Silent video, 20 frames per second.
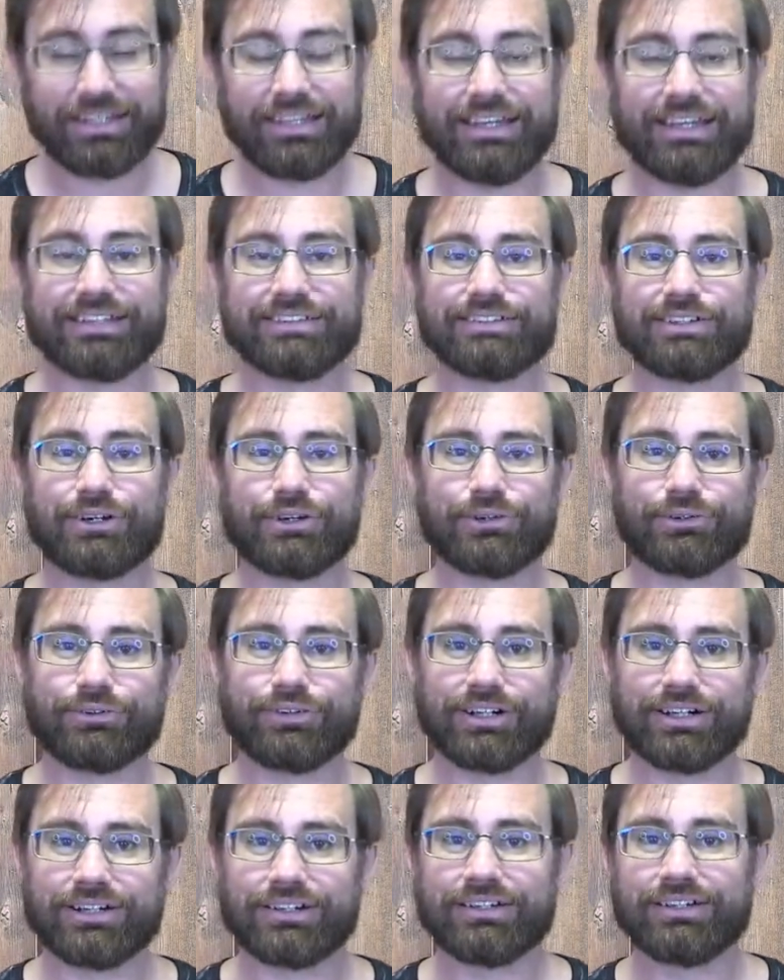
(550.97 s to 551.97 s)
and
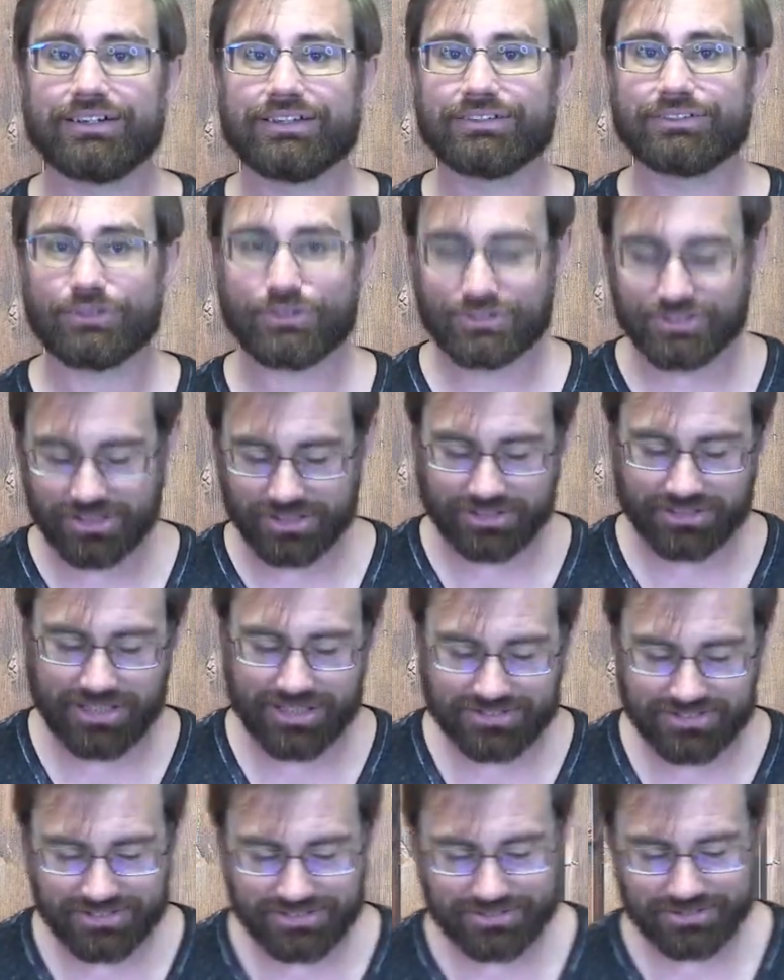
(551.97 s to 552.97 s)
no
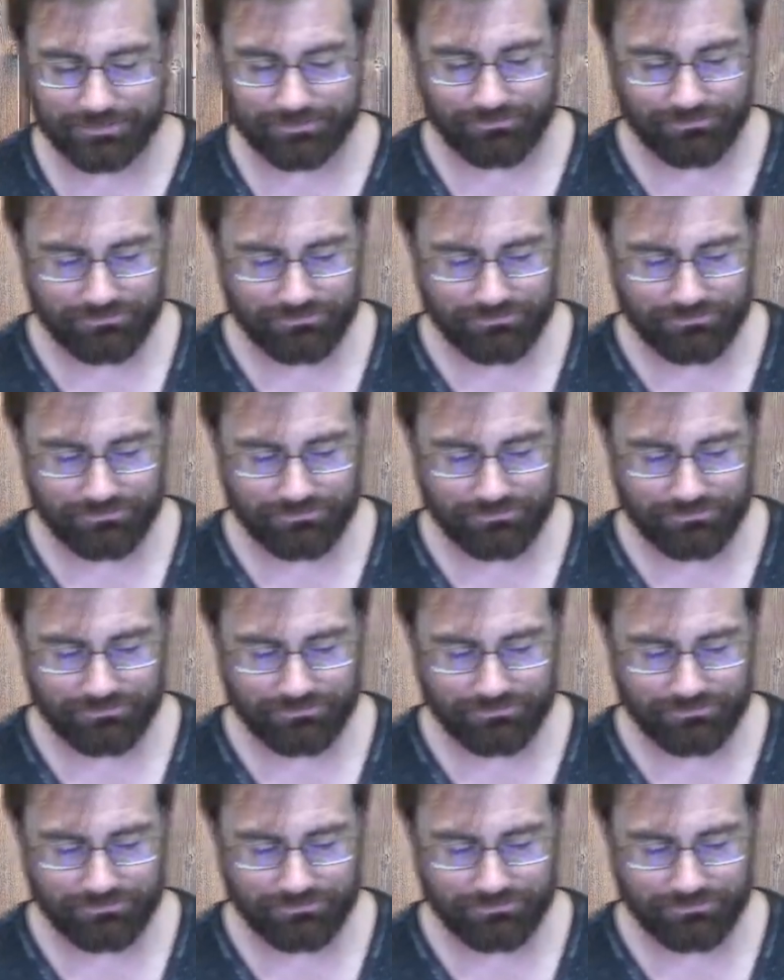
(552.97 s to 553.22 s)
sunglasses.